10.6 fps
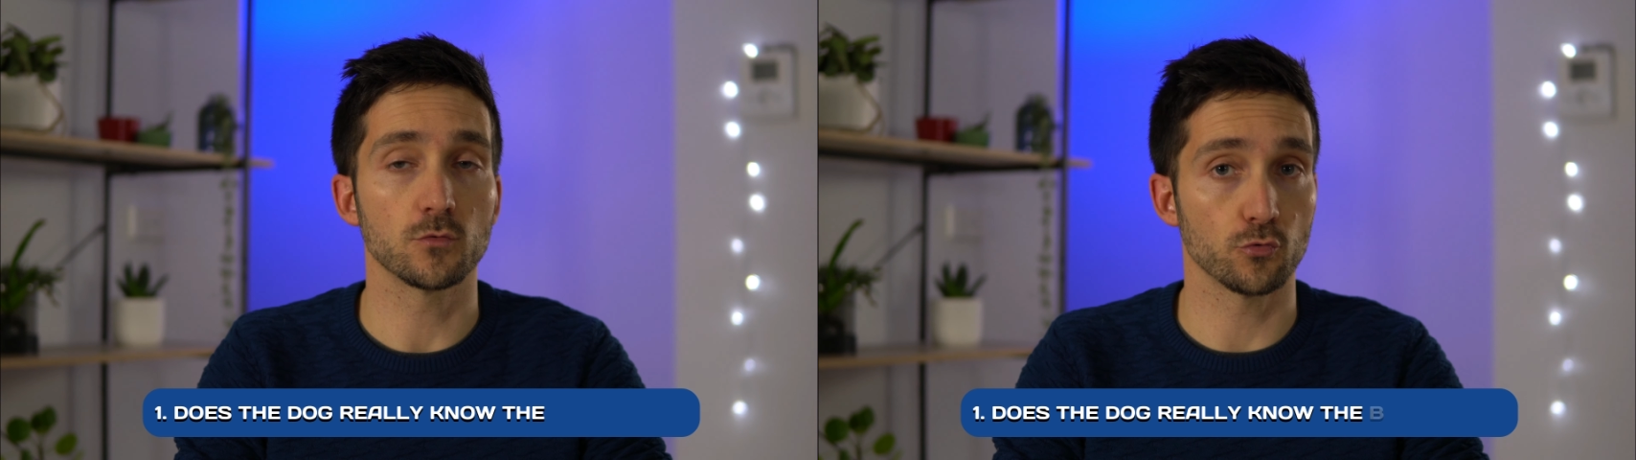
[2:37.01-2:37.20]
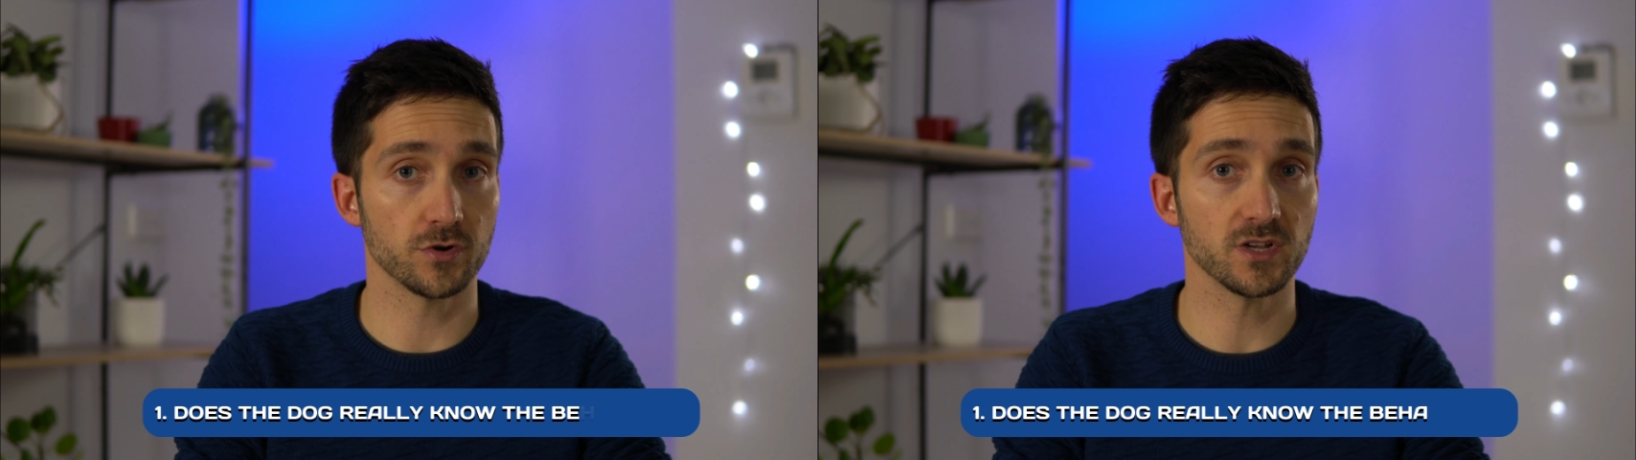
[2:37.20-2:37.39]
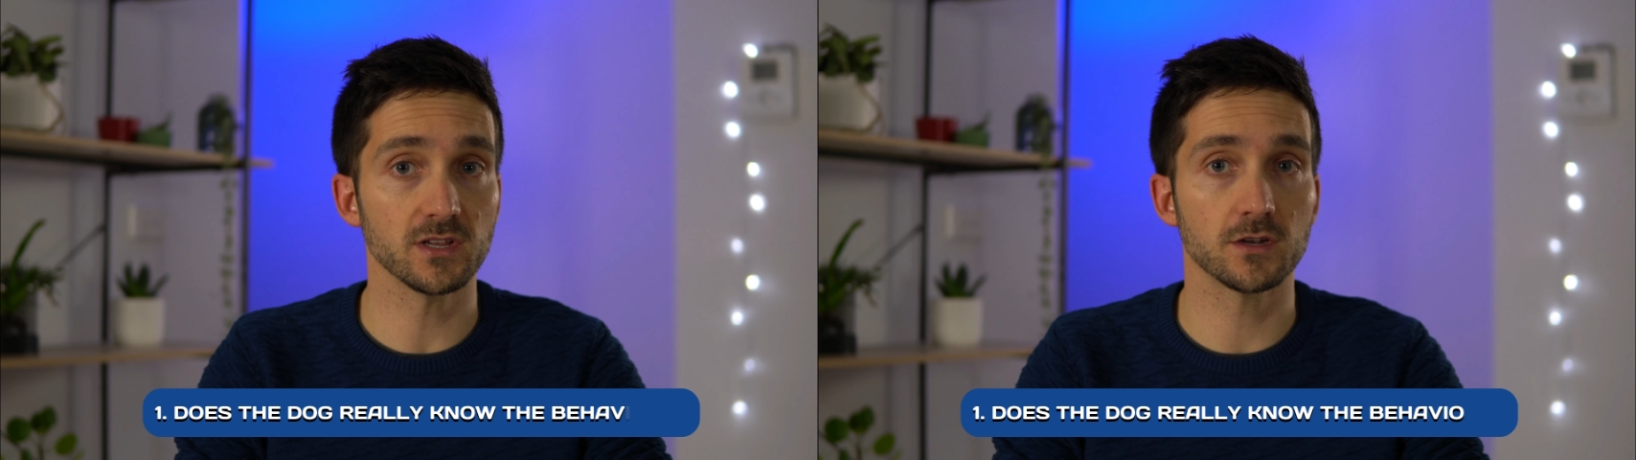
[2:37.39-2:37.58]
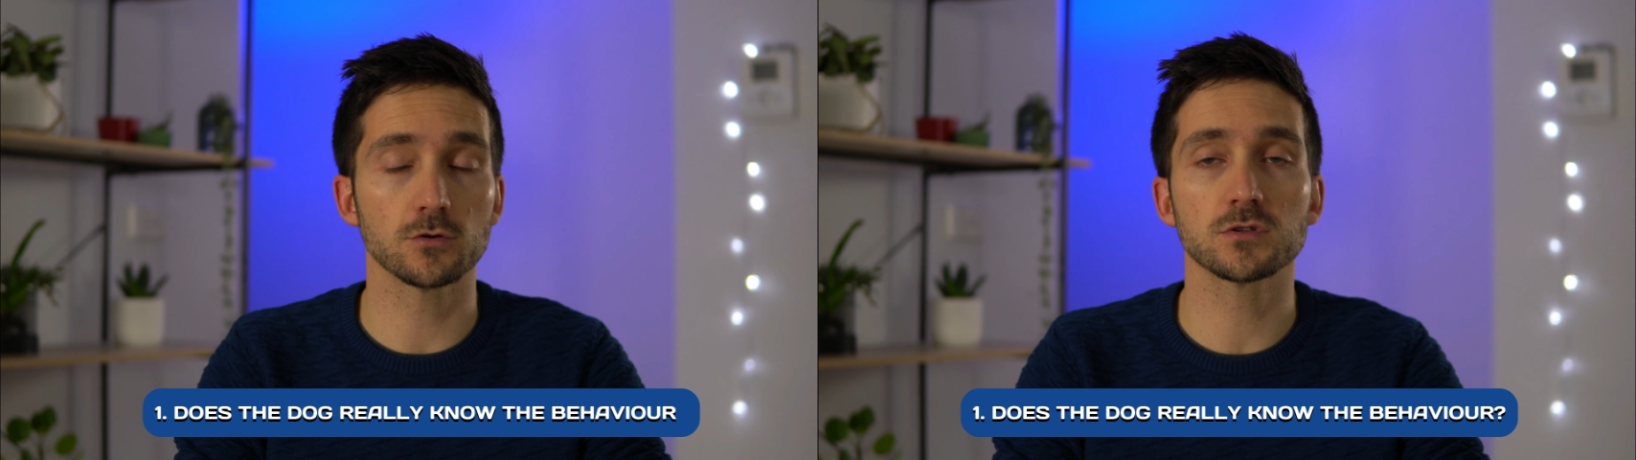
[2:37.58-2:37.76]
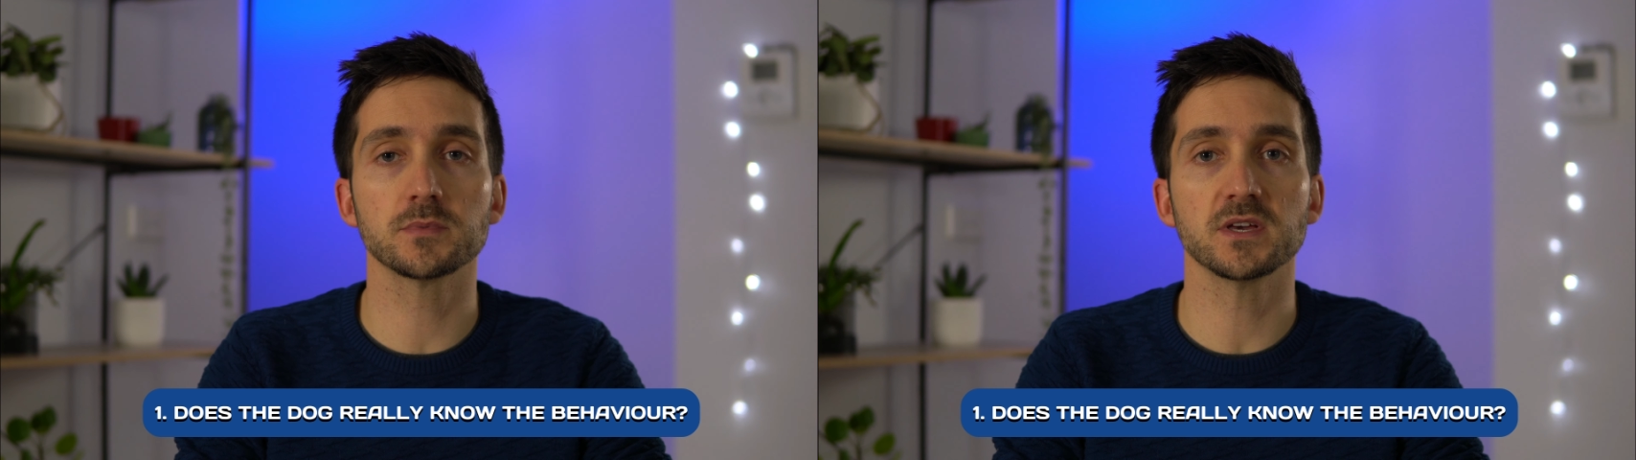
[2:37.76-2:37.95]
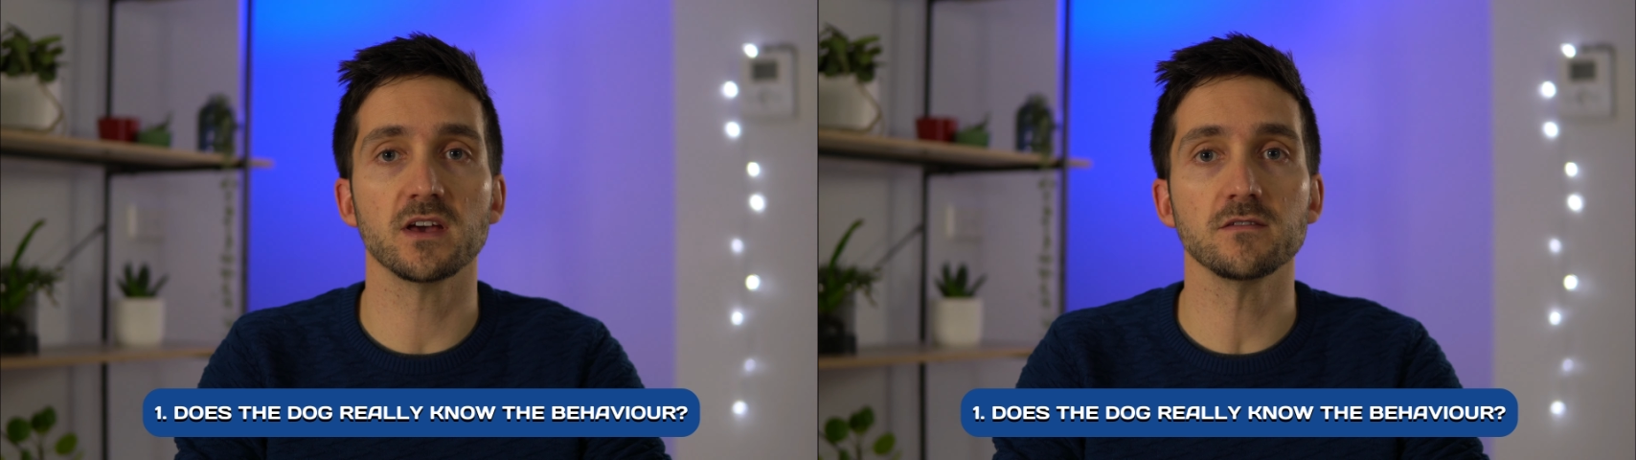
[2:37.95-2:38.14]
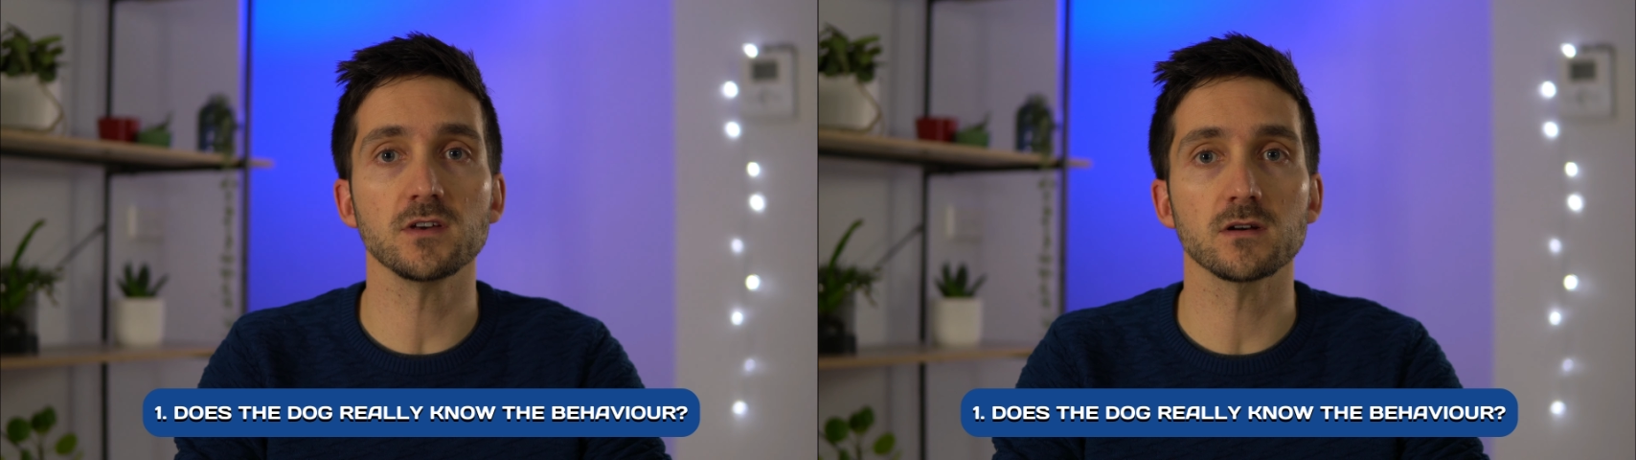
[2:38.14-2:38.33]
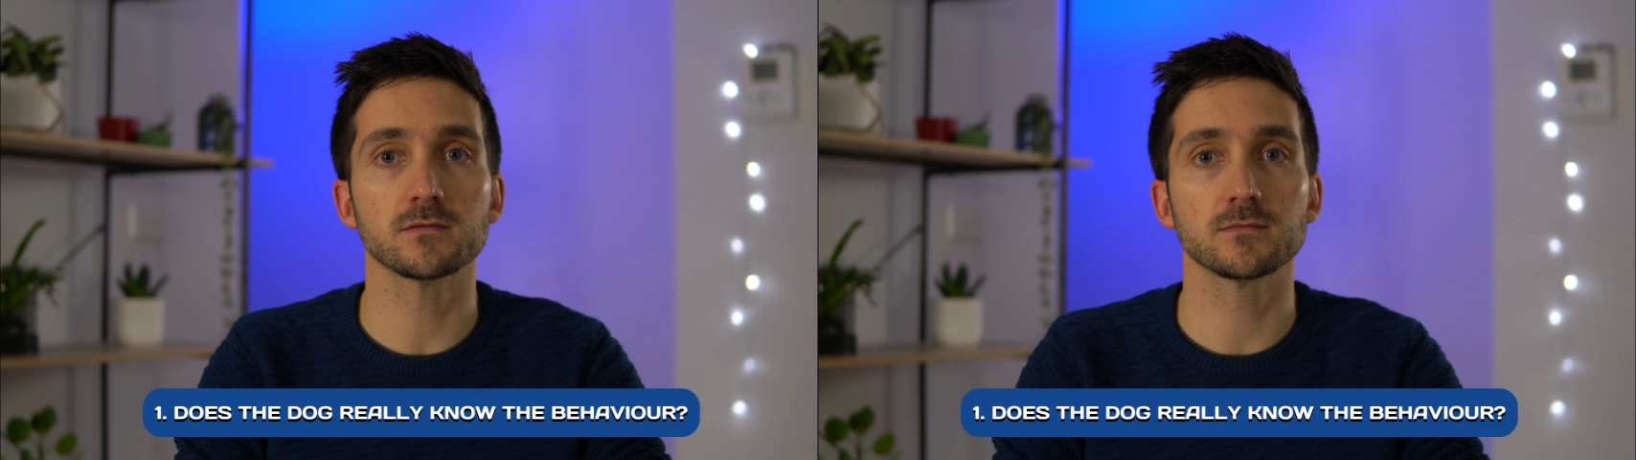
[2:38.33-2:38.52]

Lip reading: really know the behavior?